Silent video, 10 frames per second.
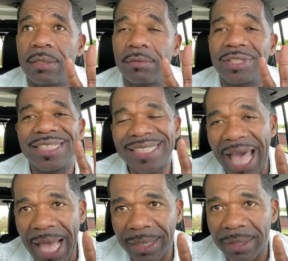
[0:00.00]

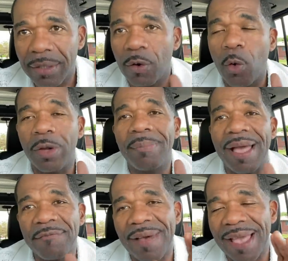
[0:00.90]
stock on
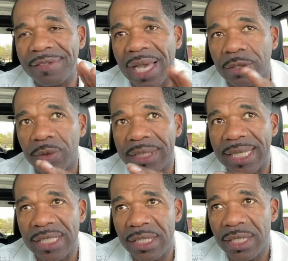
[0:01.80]
my $5 a
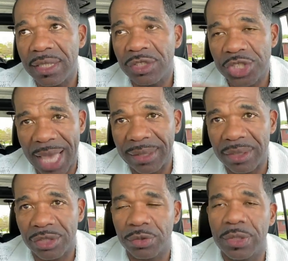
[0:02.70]
day
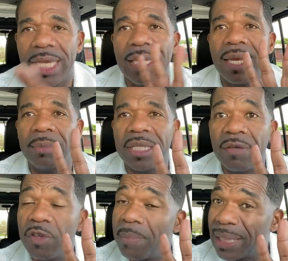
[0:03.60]
challenge. Okay. I'm going to
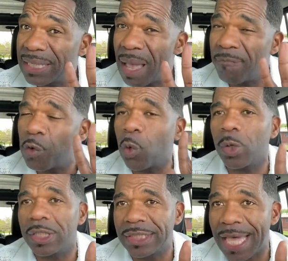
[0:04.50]
give you my top
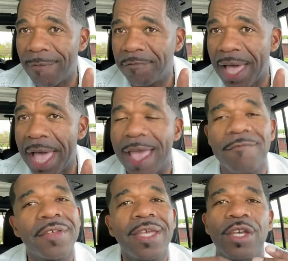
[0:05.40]
4 or top
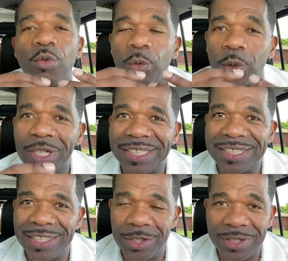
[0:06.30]
5. And we're going to
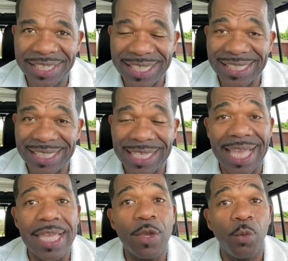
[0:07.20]
continue to
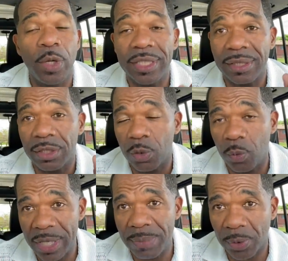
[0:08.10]
DCA with the
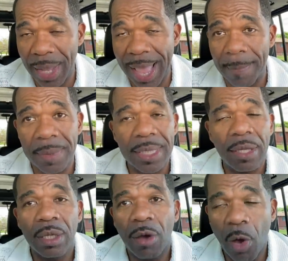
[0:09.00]
Webull app.
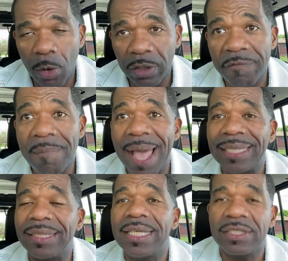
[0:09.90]
All of my
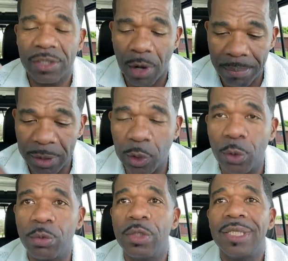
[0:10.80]
links are
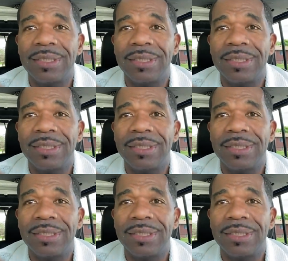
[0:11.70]
below.